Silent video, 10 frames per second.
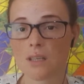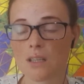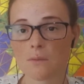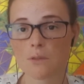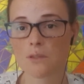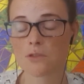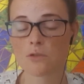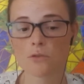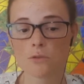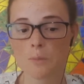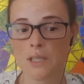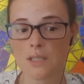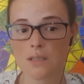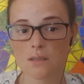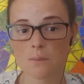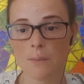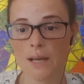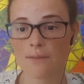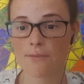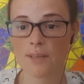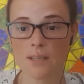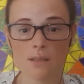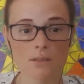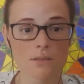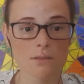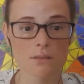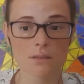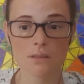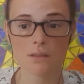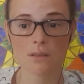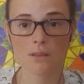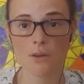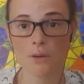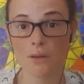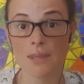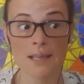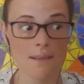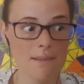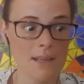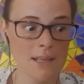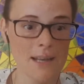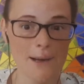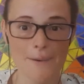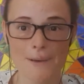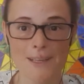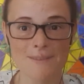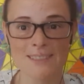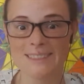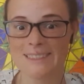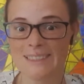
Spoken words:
It was too much. My fears, her death. Then now it was